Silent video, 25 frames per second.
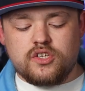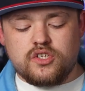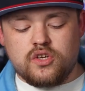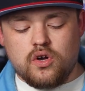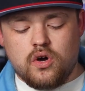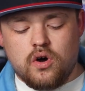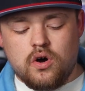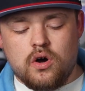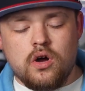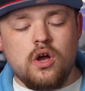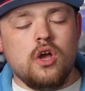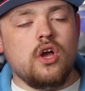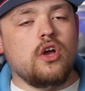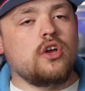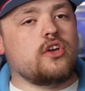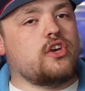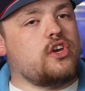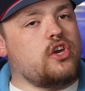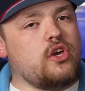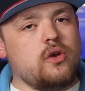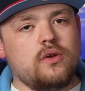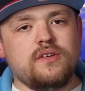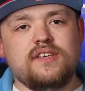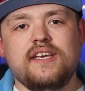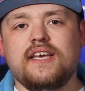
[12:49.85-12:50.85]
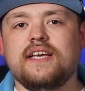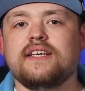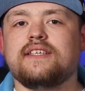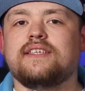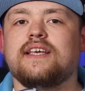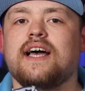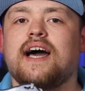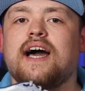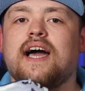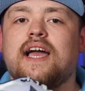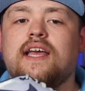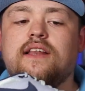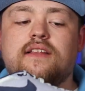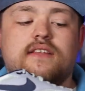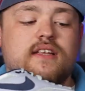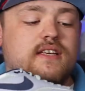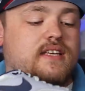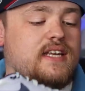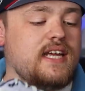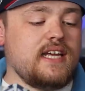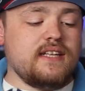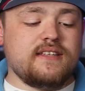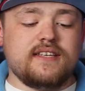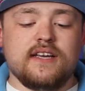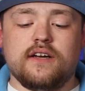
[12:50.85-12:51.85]
So QC aside, the
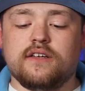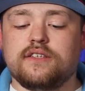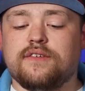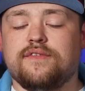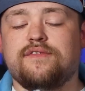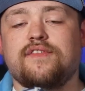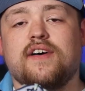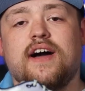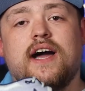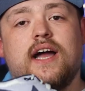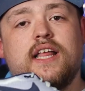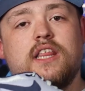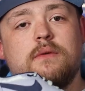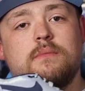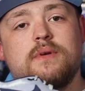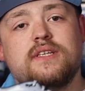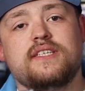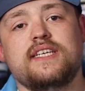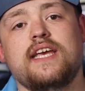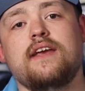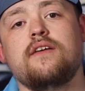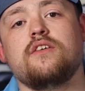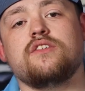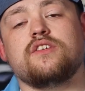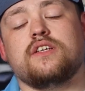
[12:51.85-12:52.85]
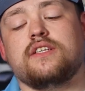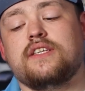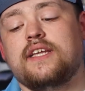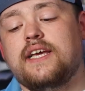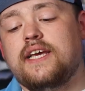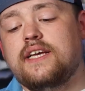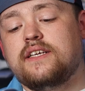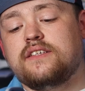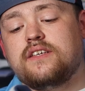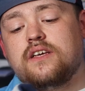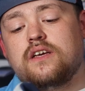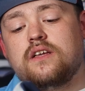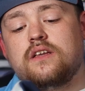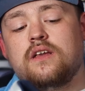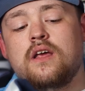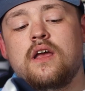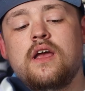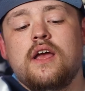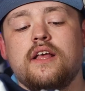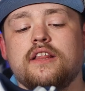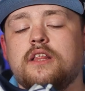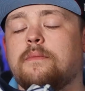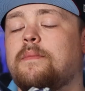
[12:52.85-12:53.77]
details are fine, the materials are decent,